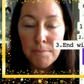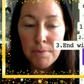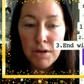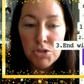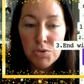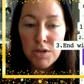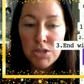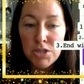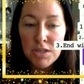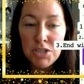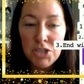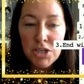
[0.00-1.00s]
Punctuation
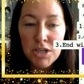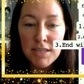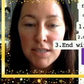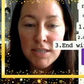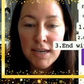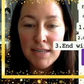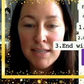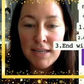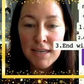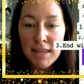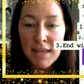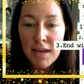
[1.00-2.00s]
is just the
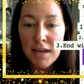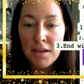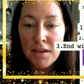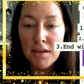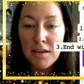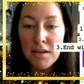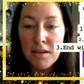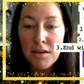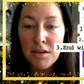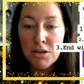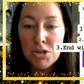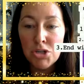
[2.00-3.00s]
idea that
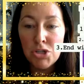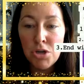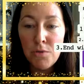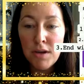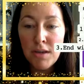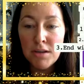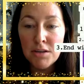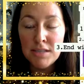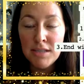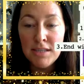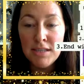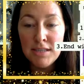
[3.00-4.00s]
you're showing your
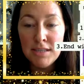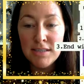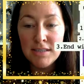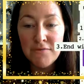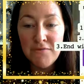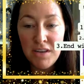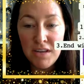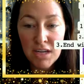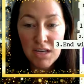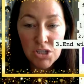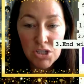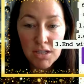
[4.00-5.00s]
sentence is
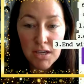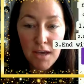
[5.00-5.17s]
finished